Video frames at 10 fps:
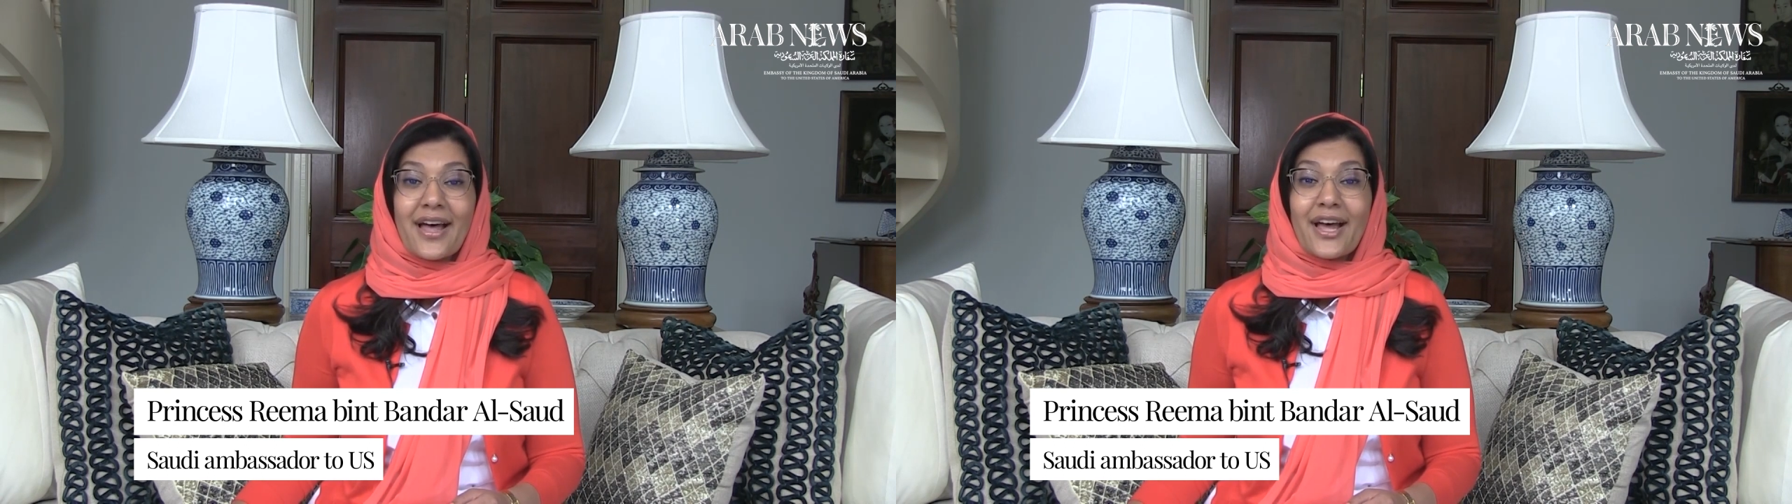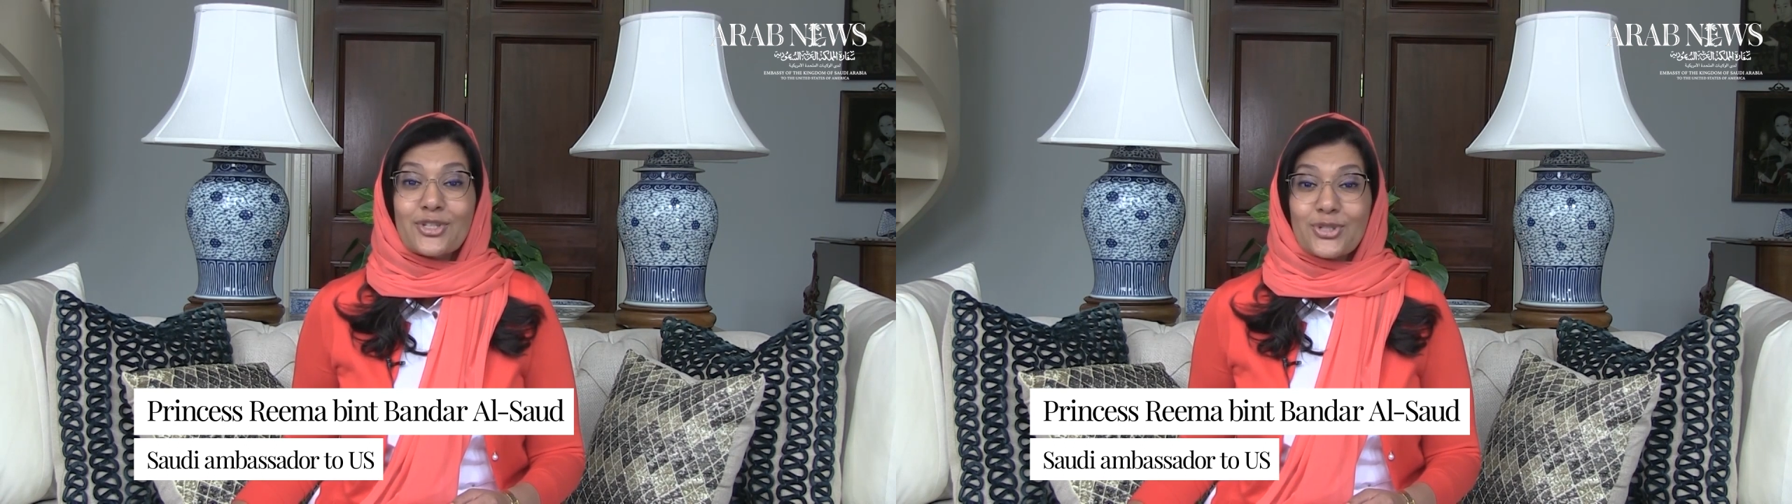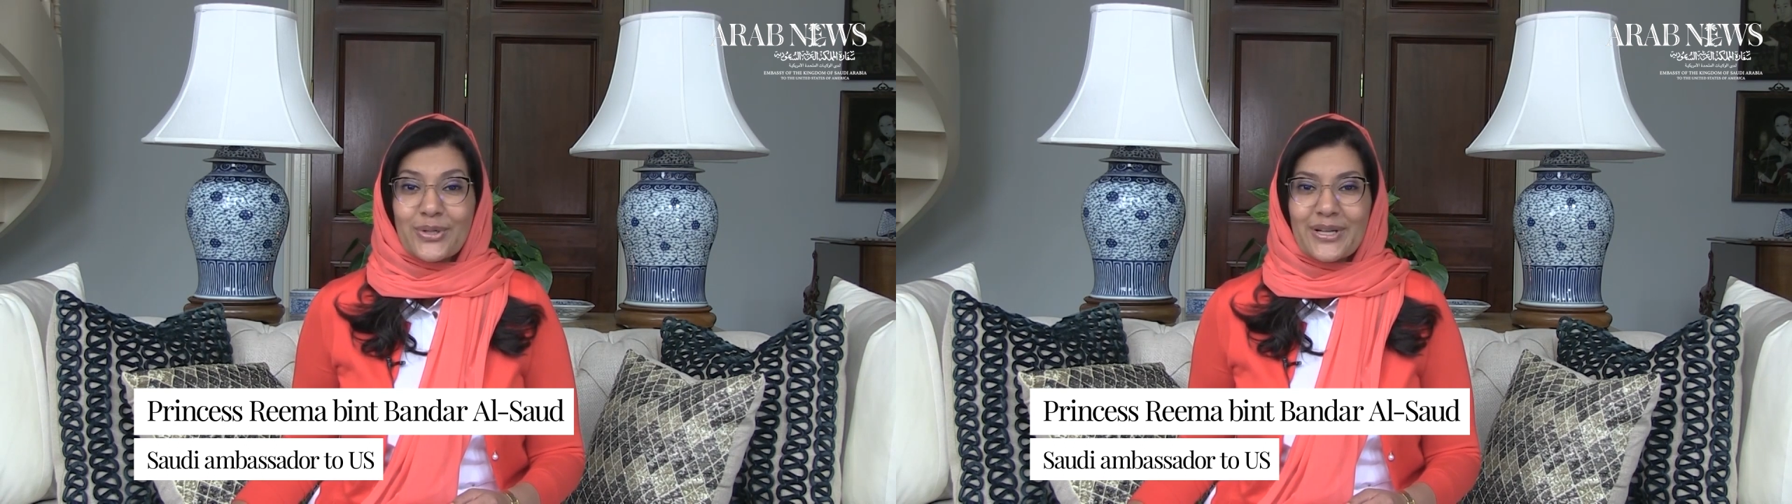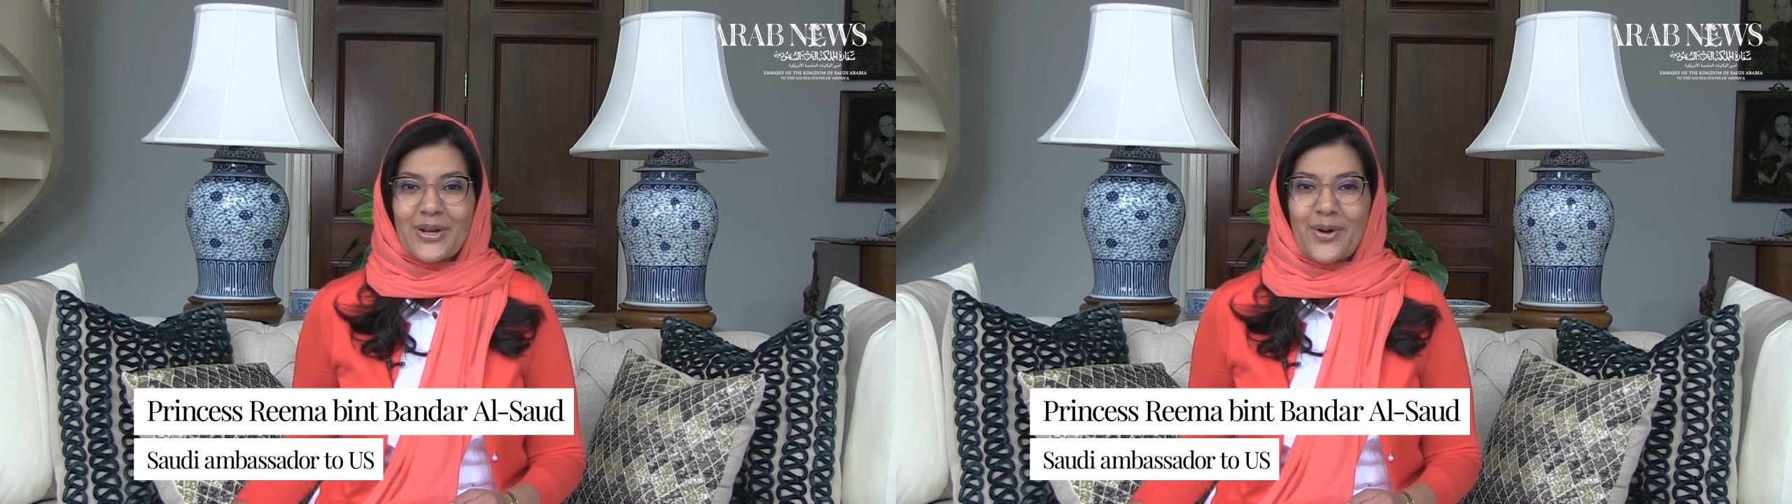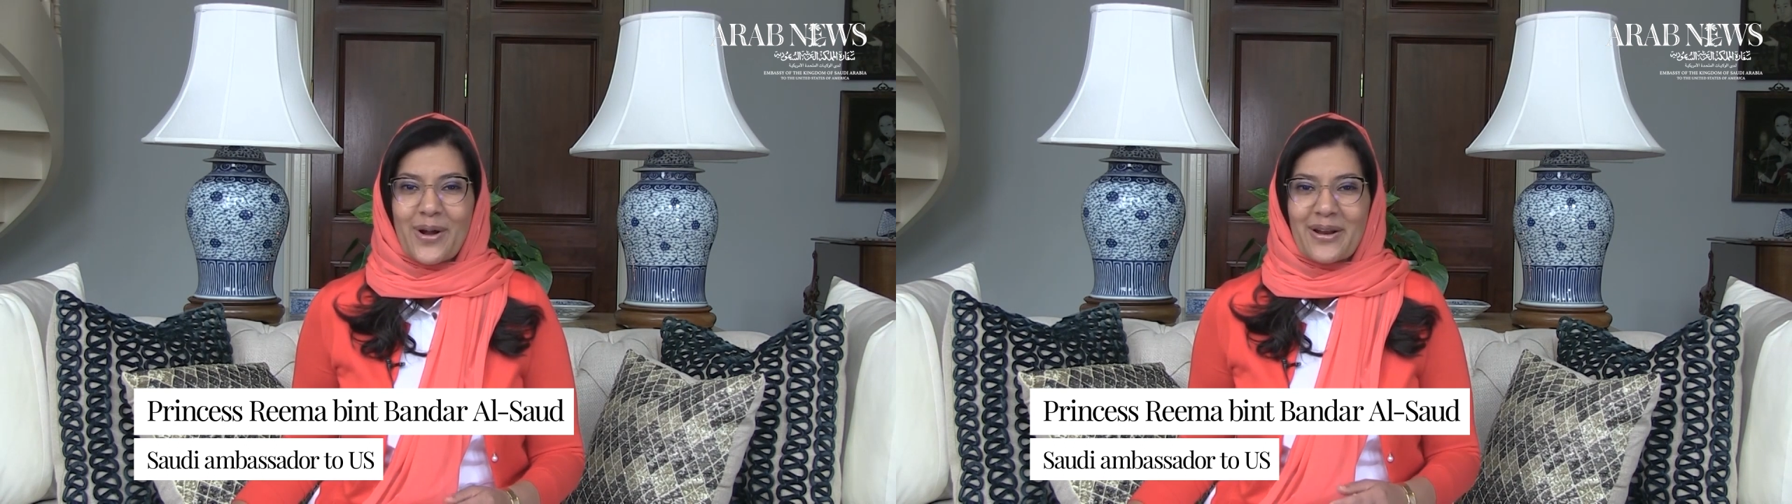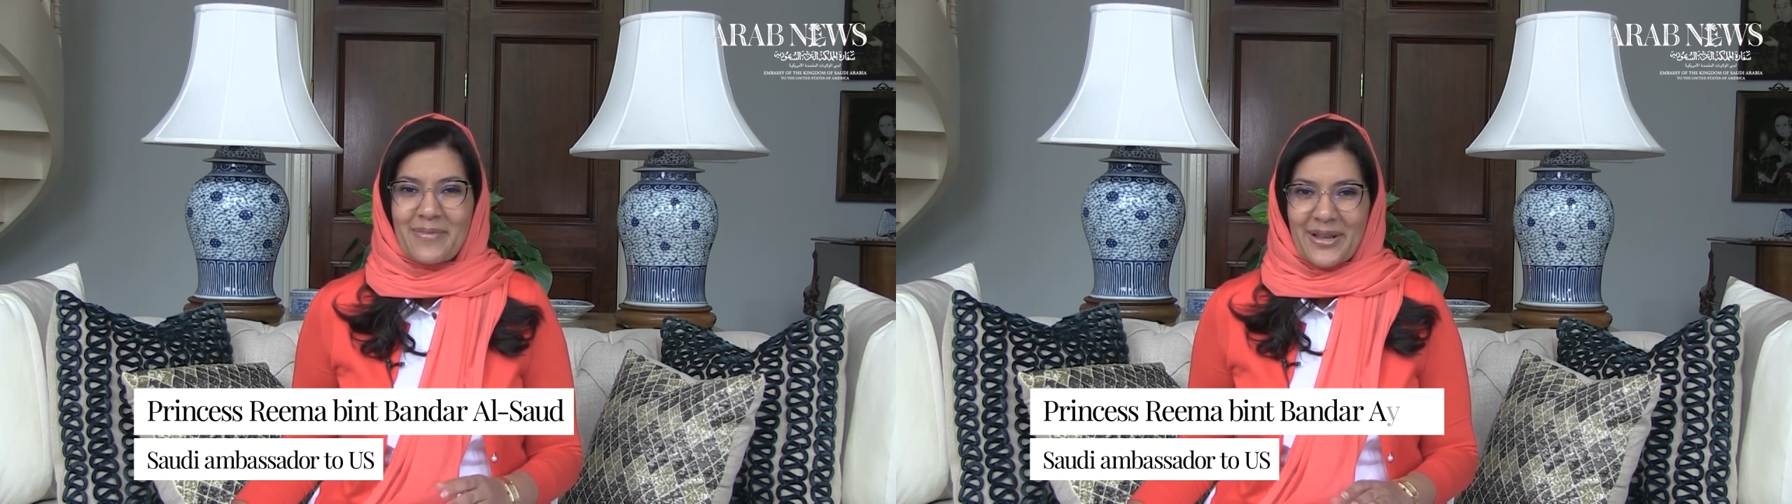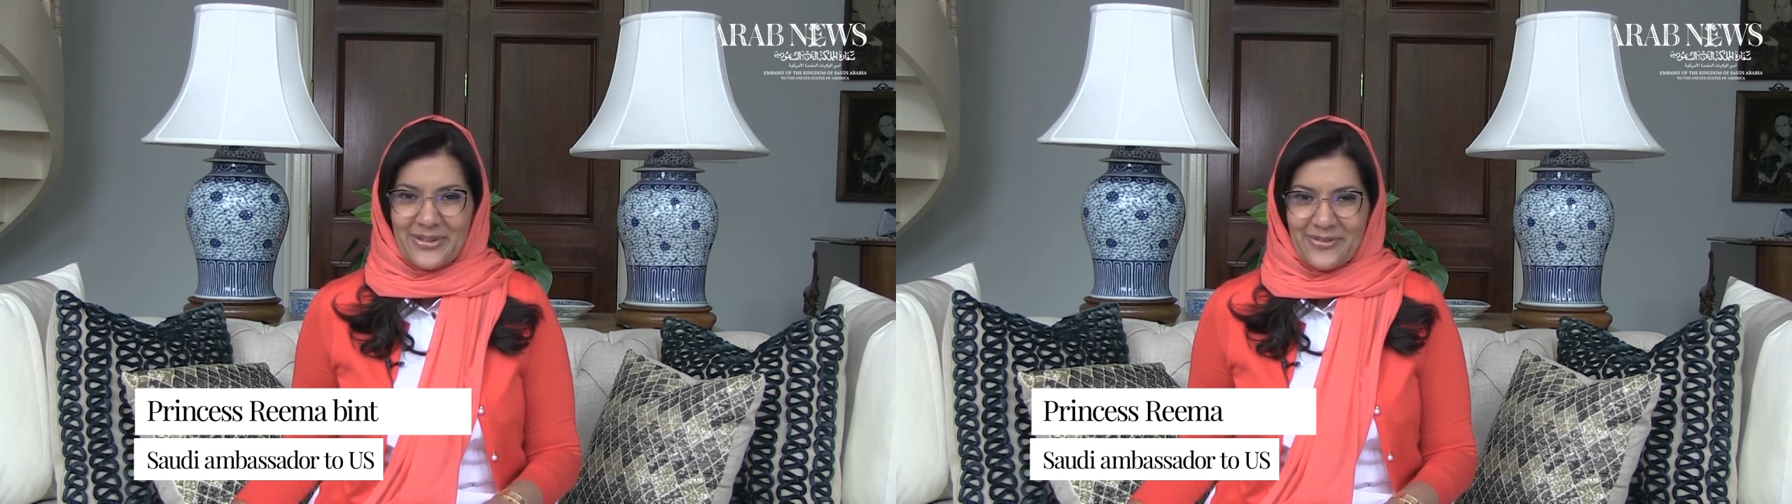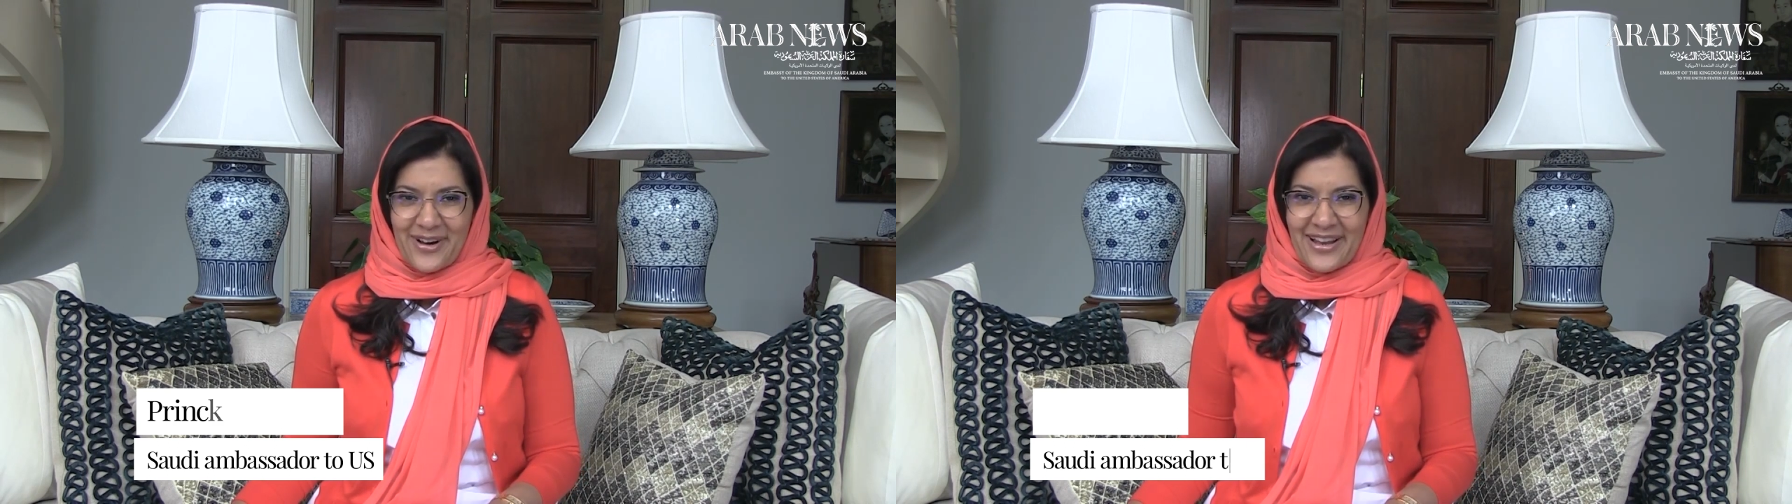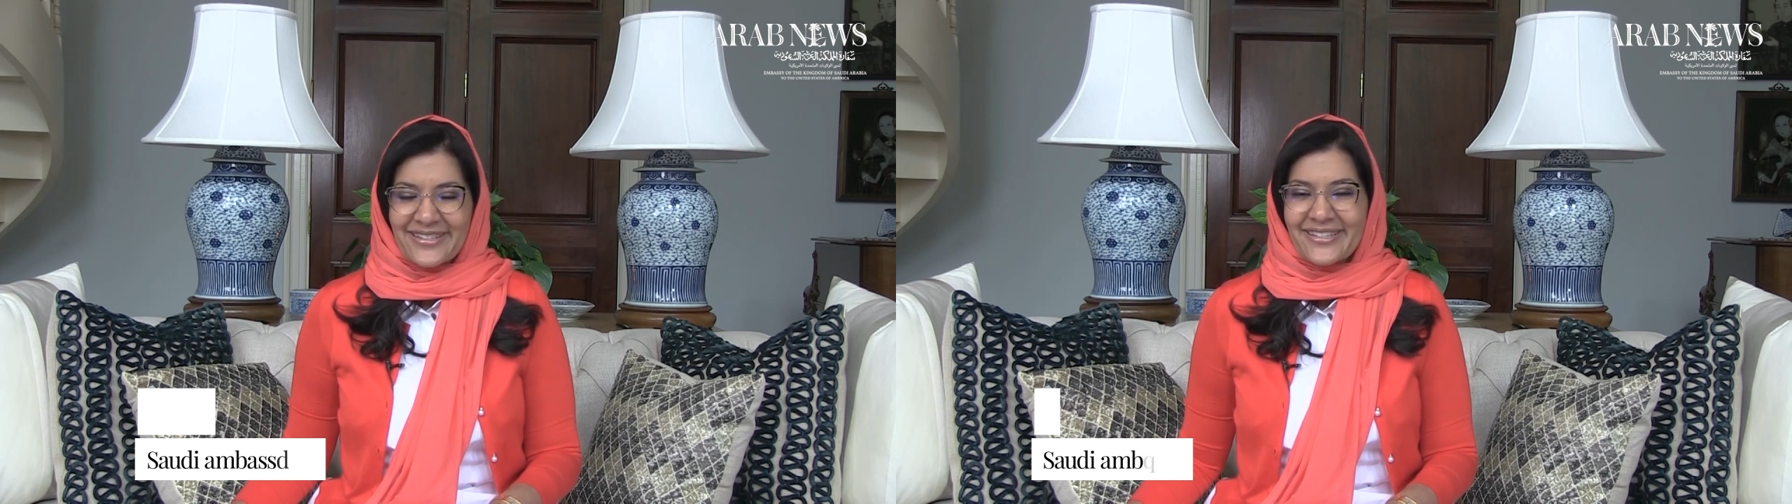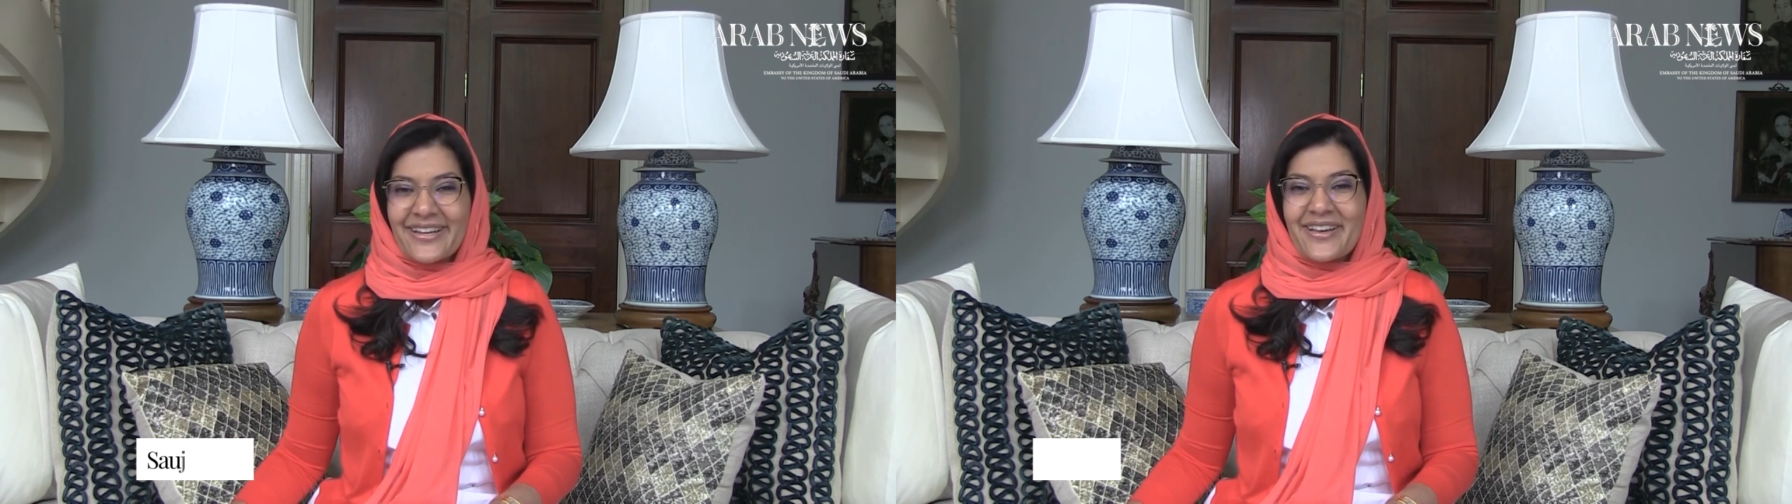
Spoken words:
and Julian Hawari, my good friend,